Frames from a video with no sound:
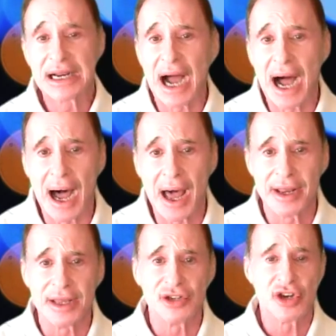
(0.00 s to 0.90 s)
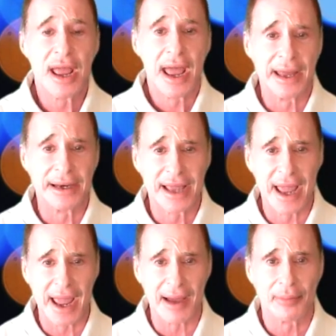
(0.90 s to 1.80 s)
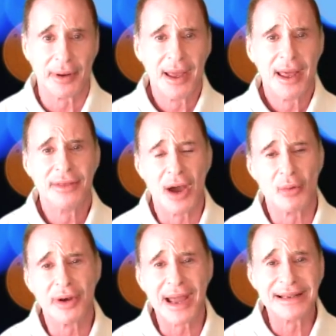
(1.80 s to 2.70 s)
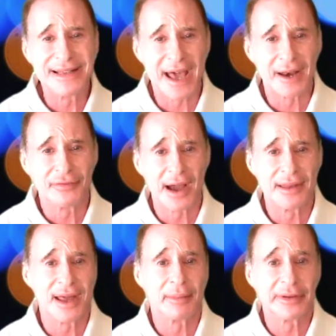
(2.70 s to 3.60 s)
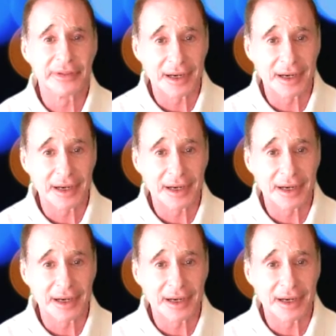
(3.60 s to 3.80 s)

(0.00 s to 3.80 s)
cottage, and camp that would identify them as a